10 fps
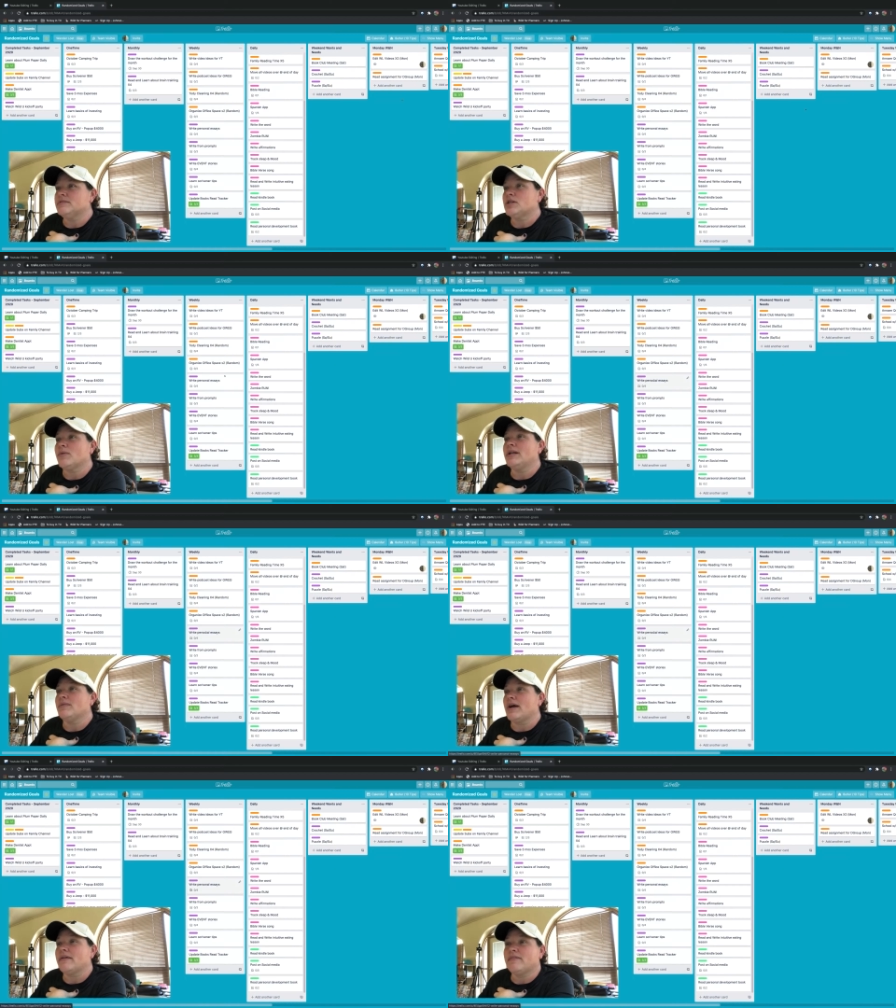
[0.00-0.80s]
So
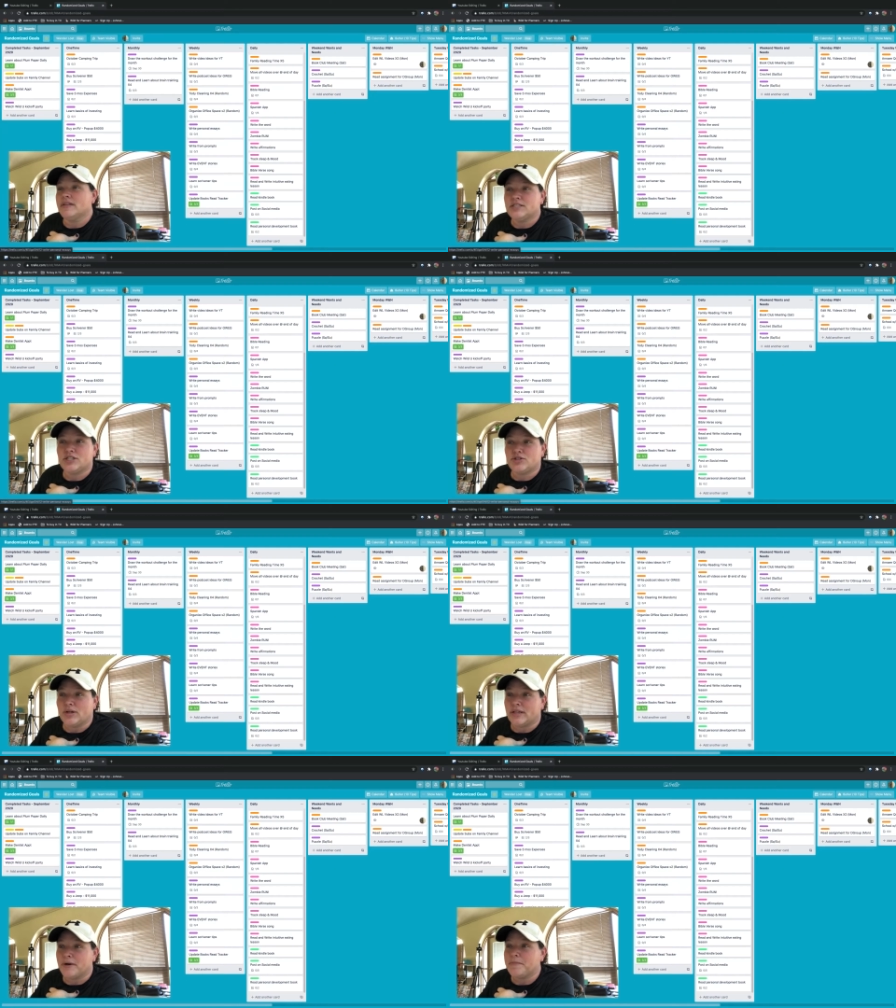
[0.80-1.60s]
anyway, this is
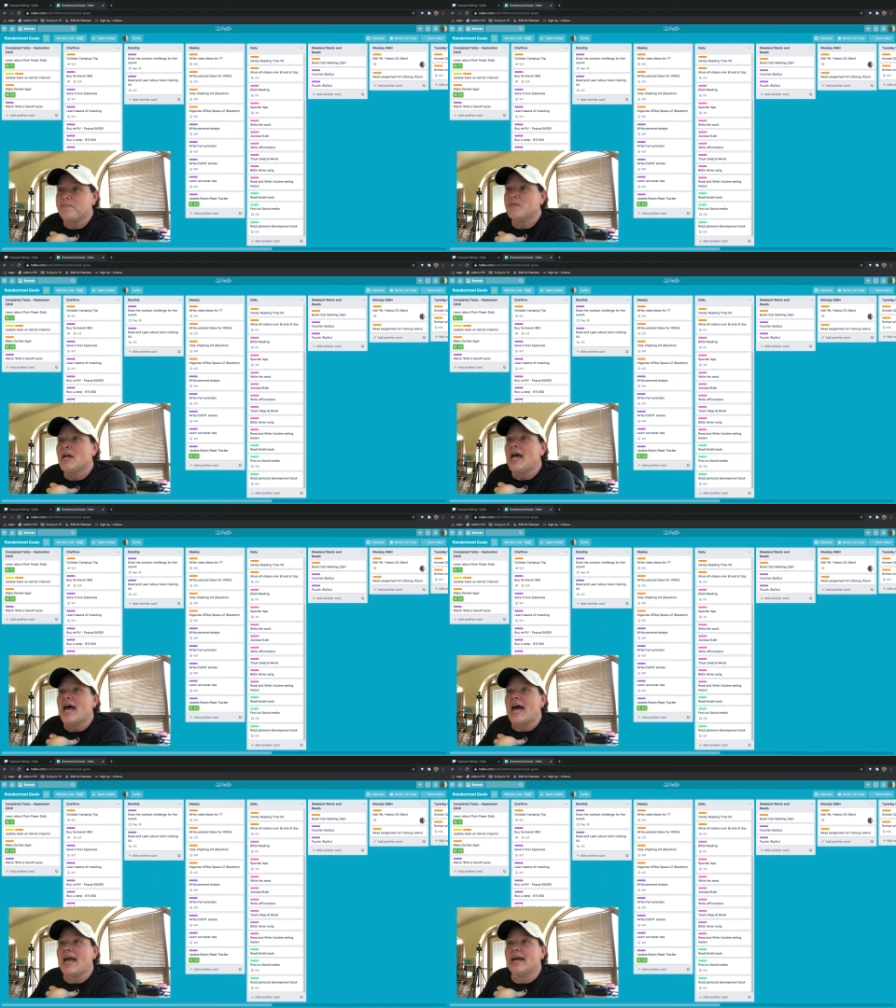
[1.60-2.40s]
Trello.
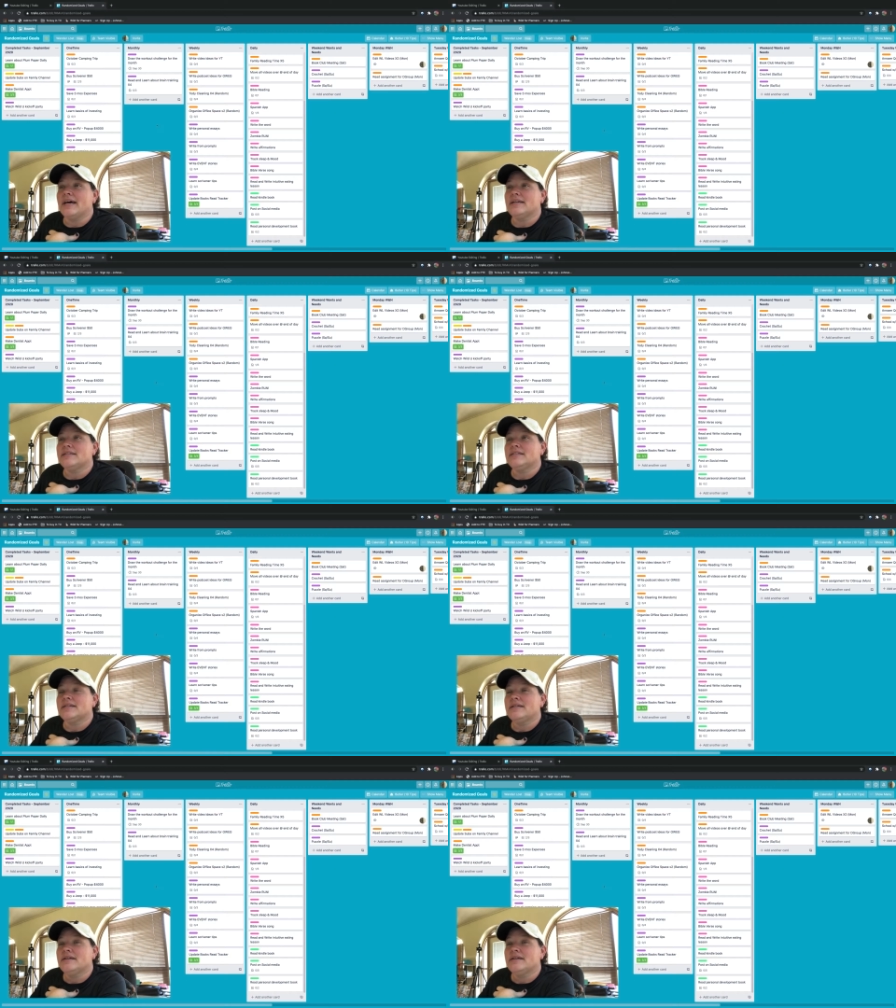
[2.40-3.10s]
And